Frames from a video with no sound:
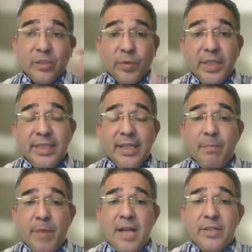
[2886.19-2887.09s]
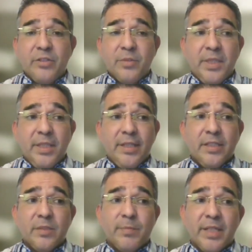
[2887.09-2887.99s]
The reason it bothers me
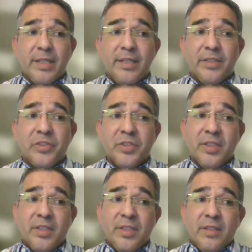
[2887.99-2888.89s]
is because